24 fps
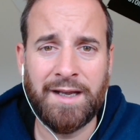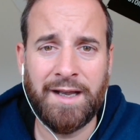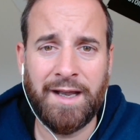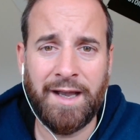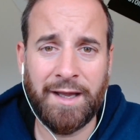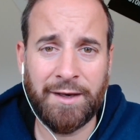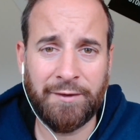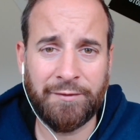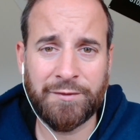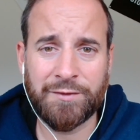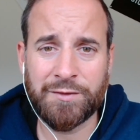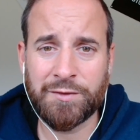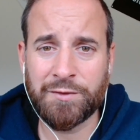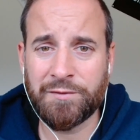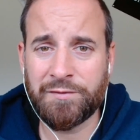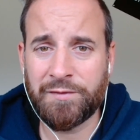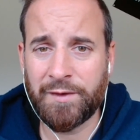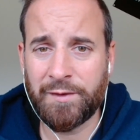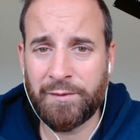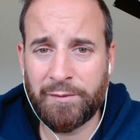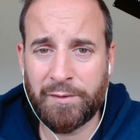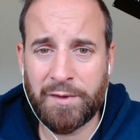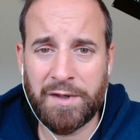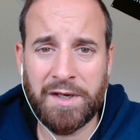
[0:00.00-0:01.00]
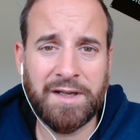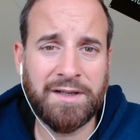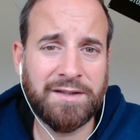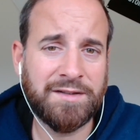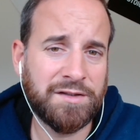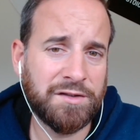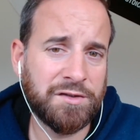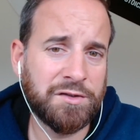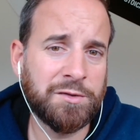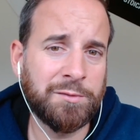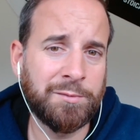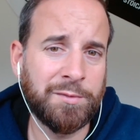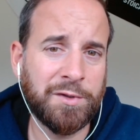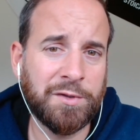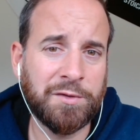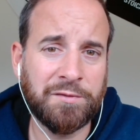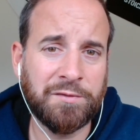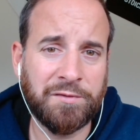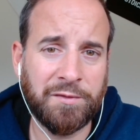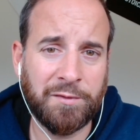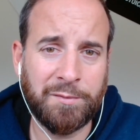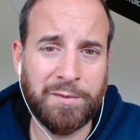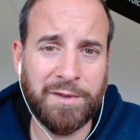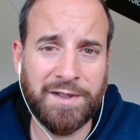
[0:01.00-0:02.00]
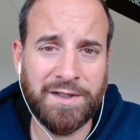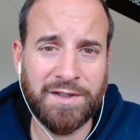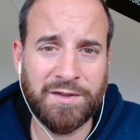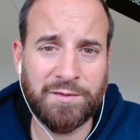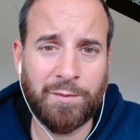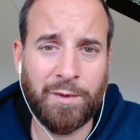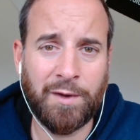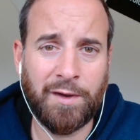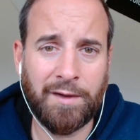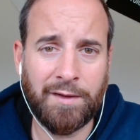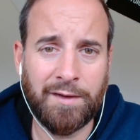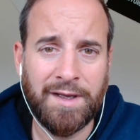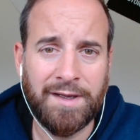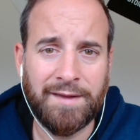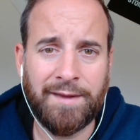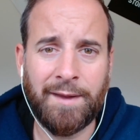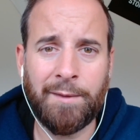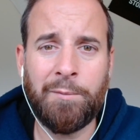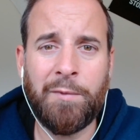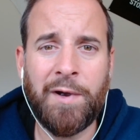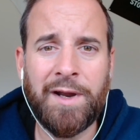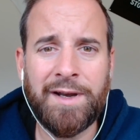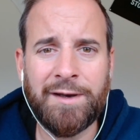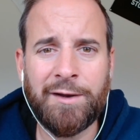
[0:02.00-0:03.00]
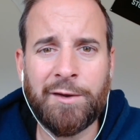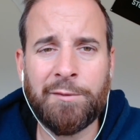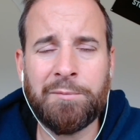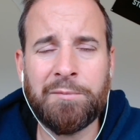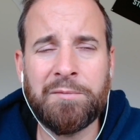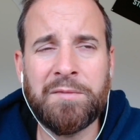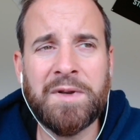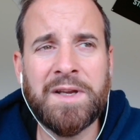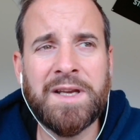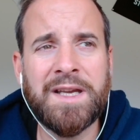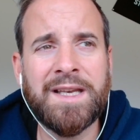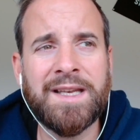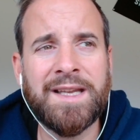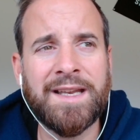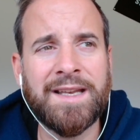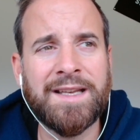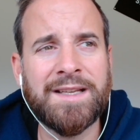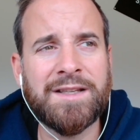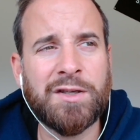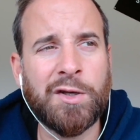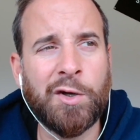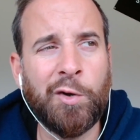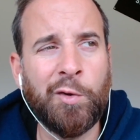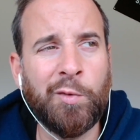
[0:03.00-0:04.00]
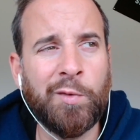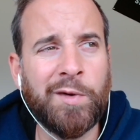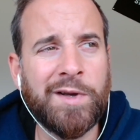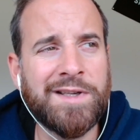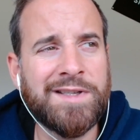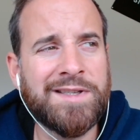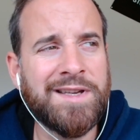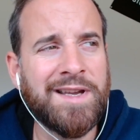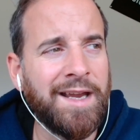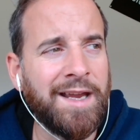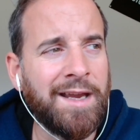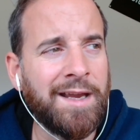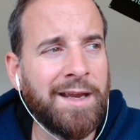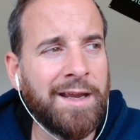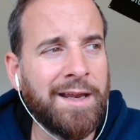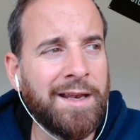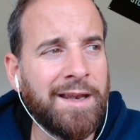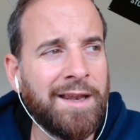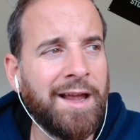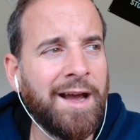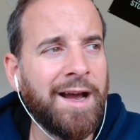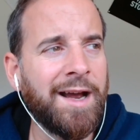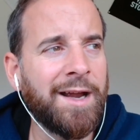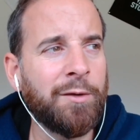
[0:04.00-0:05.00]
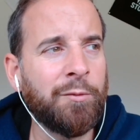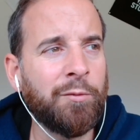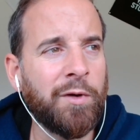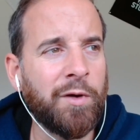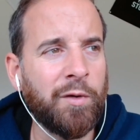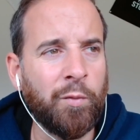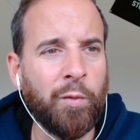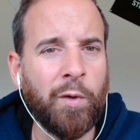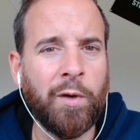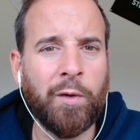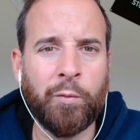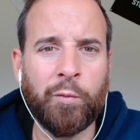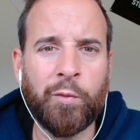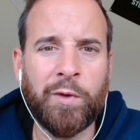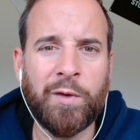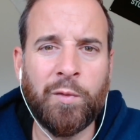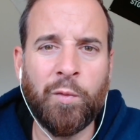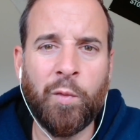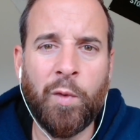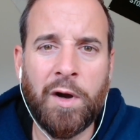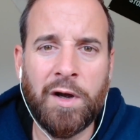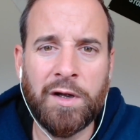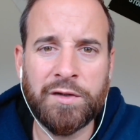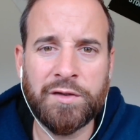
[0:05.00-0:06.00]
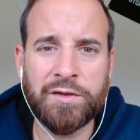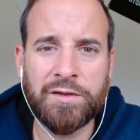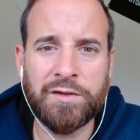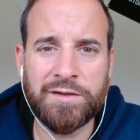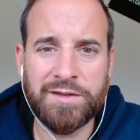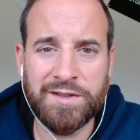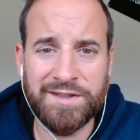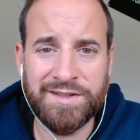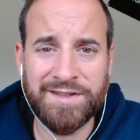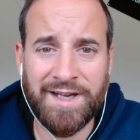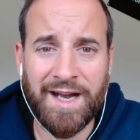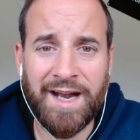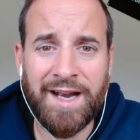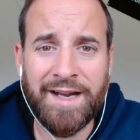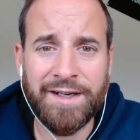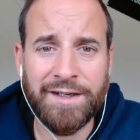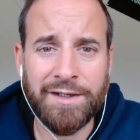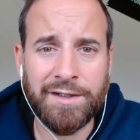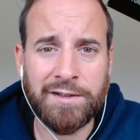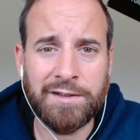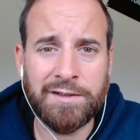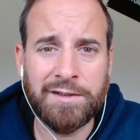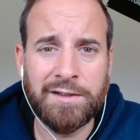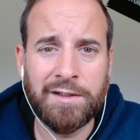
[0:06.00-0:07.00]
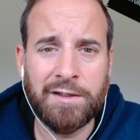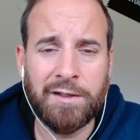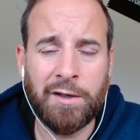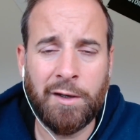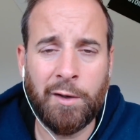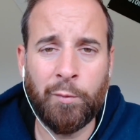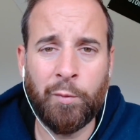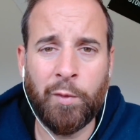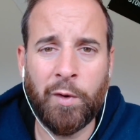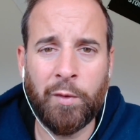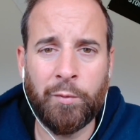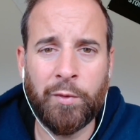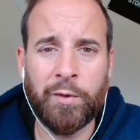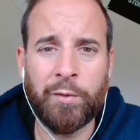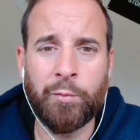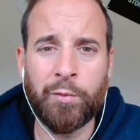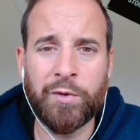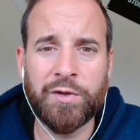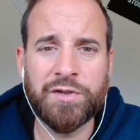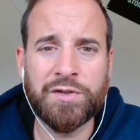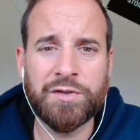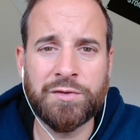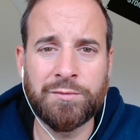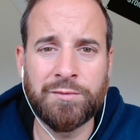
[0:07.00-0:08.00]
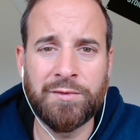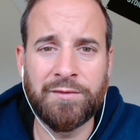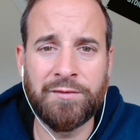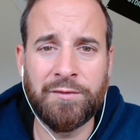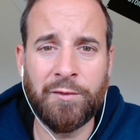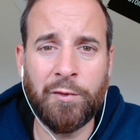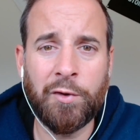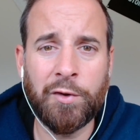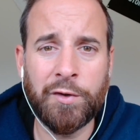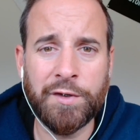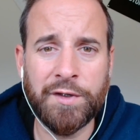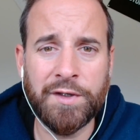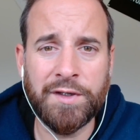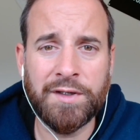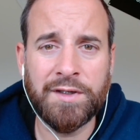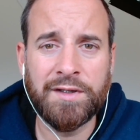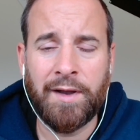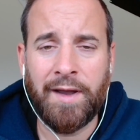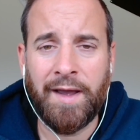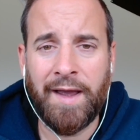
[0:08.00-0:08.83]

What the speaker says: And if it's good for everybody else, it should be good for me as well. That might not mean that it's always in line with what we want or desire or what we wish to avoid.